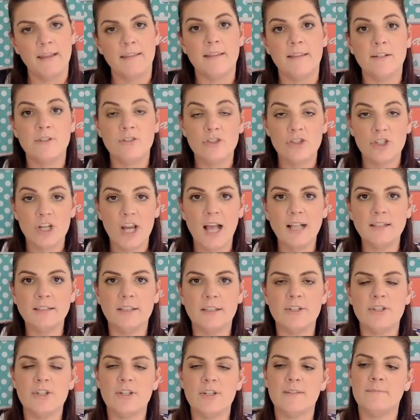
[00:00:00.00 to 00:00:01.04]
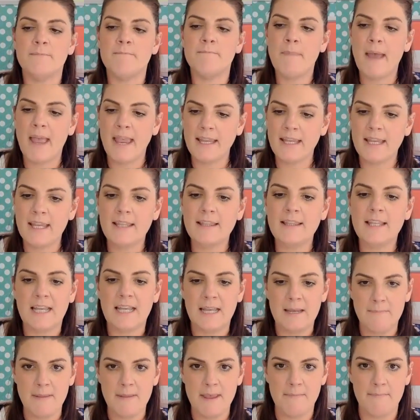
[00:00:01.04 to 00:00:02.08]
The challenge is making the
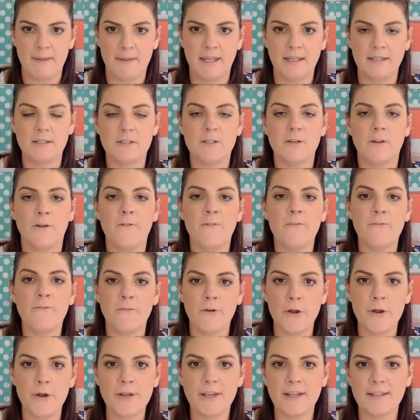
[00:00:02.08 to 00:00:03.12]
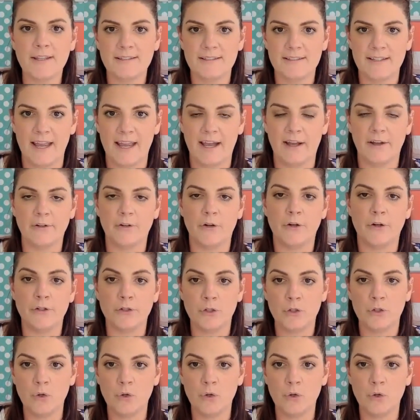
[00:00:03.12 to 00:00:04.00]
commitment to focus down on